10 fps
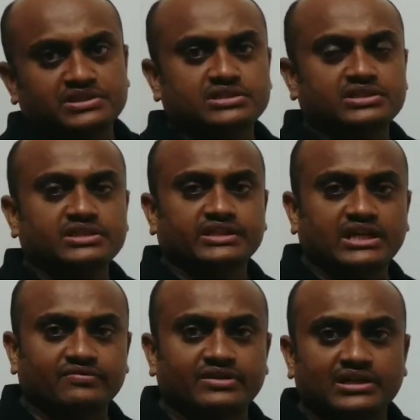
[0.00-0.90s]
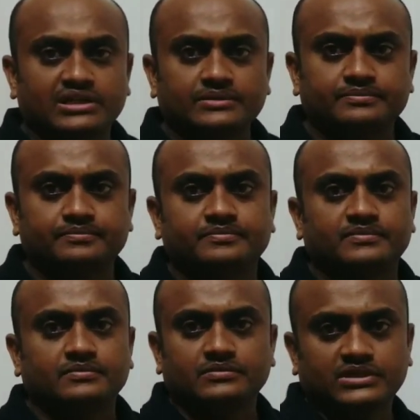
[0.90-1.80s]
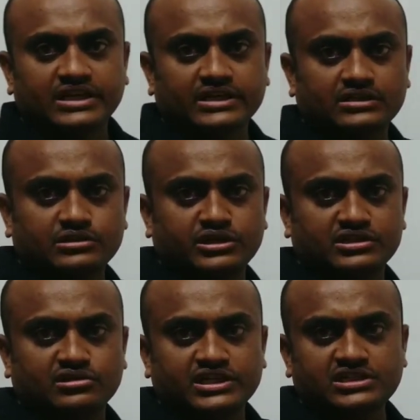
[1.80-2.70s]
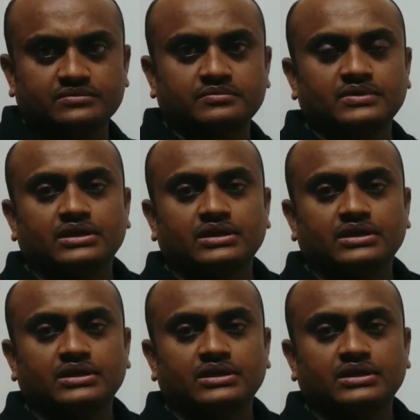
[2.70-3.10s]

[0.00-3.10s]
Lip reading: represented graphically, like you can draw it,